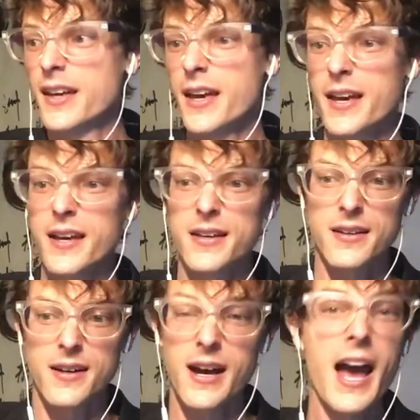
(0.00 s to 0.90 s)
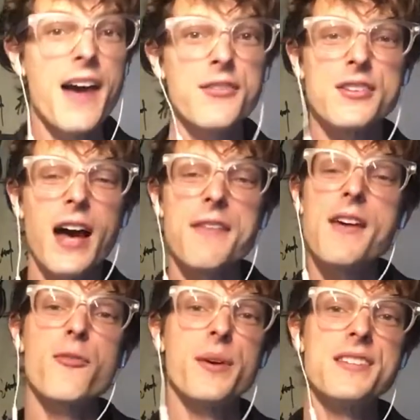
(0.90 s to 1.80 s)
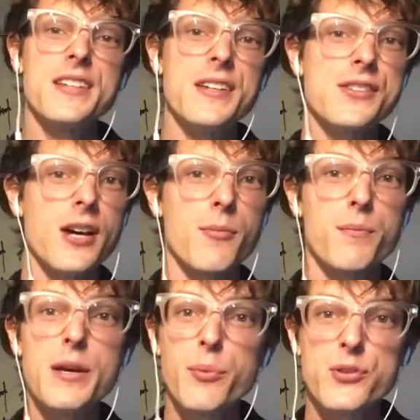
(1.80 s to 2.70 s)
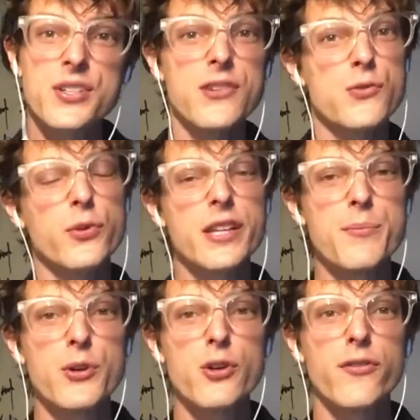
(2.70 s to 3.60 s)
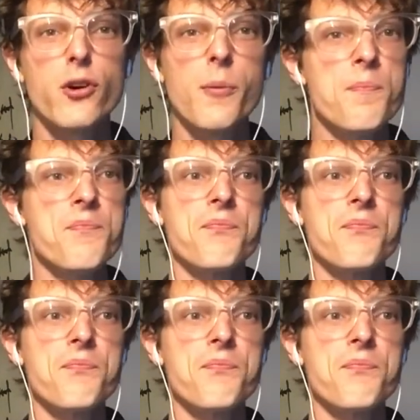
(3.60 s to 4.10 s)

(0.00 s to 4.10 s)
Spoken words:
and I've never been to Isan, but people say it's really beautiful,